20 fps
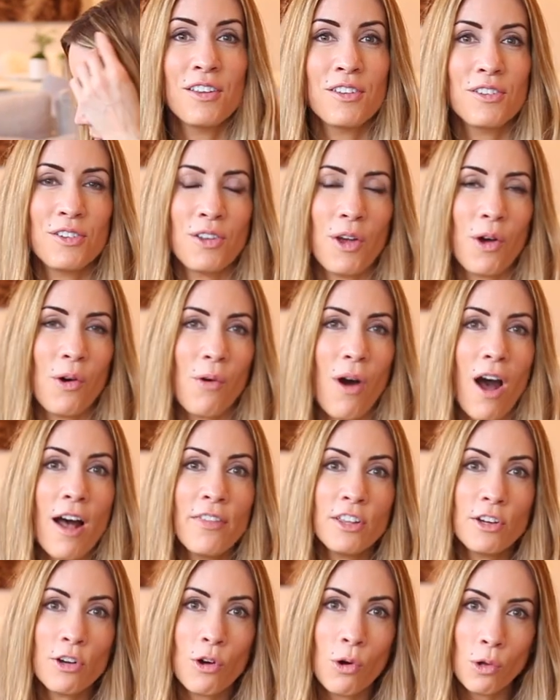So
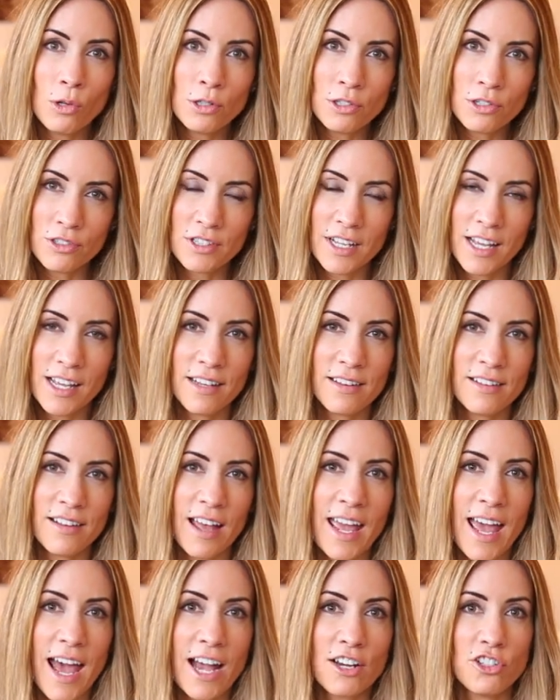on the colder days,
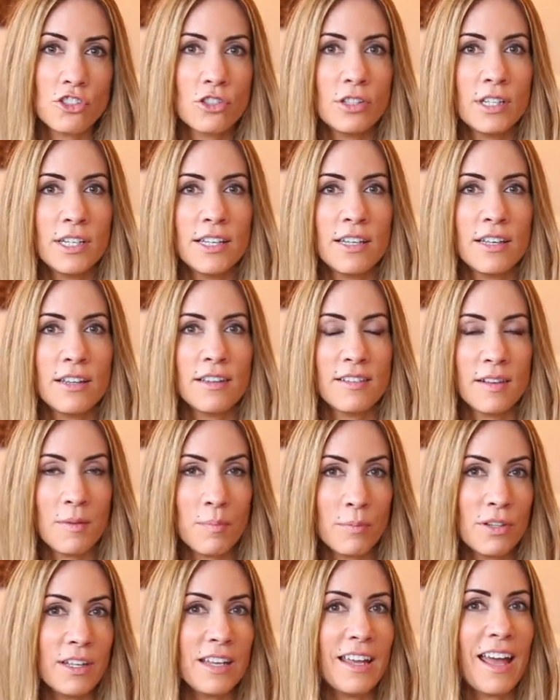I actually
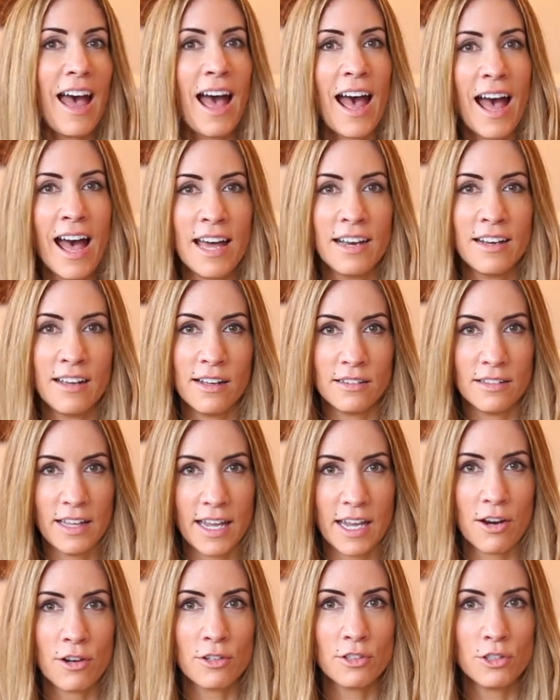simply add a
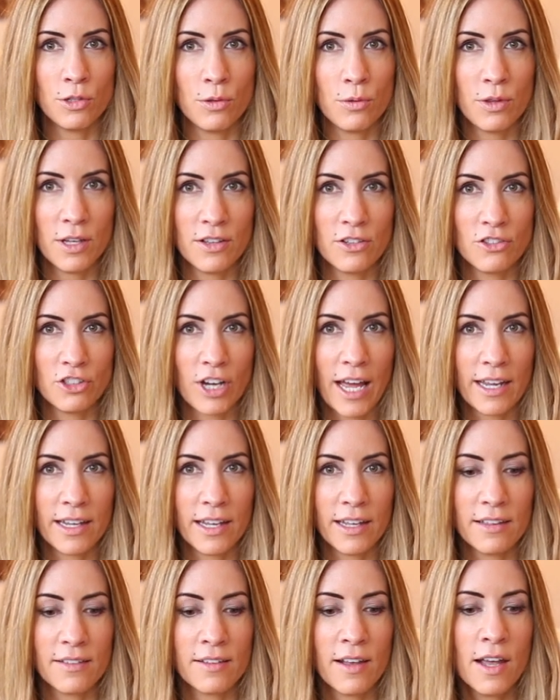layer to these
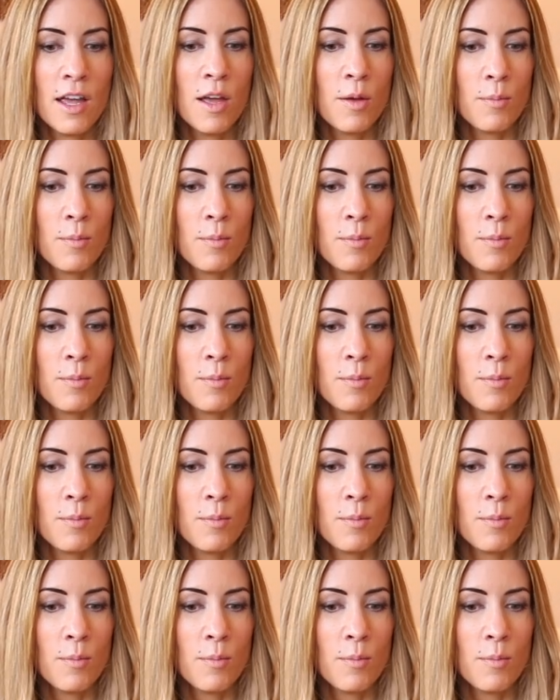jackets